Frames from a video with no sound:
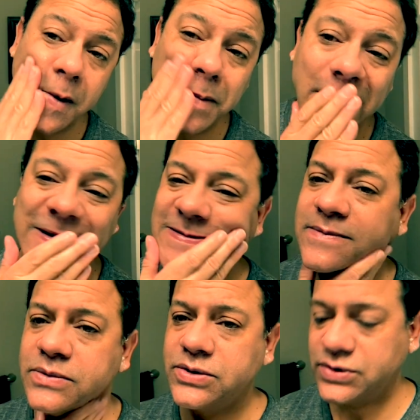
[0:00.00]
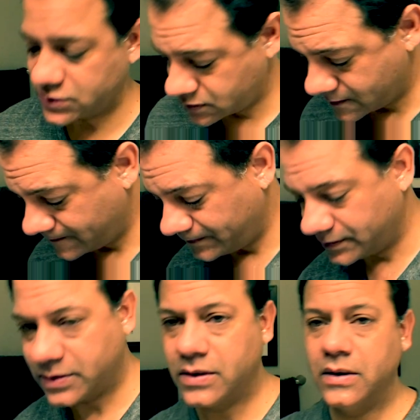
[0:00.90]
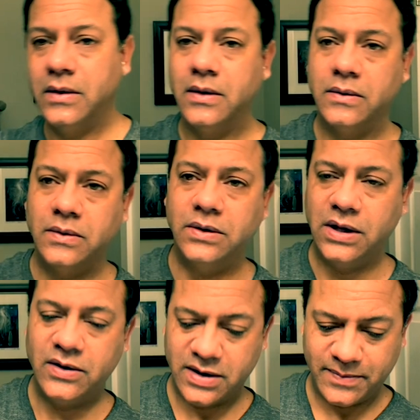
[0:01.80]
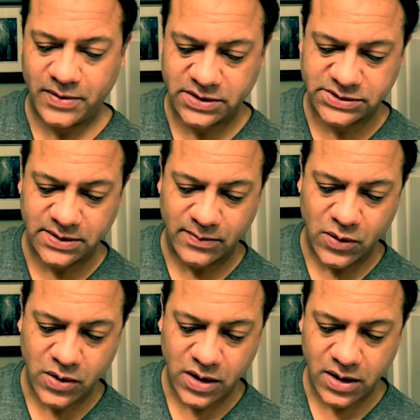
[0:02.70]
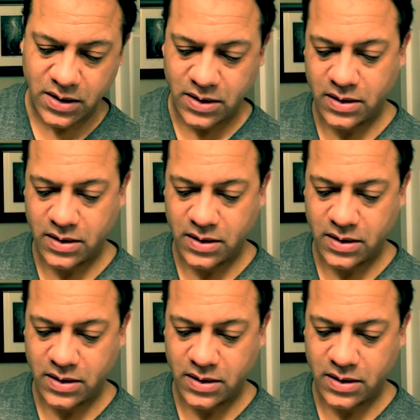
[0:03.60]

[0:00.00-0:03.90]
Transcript: All right, pass number two. We'll load up on some more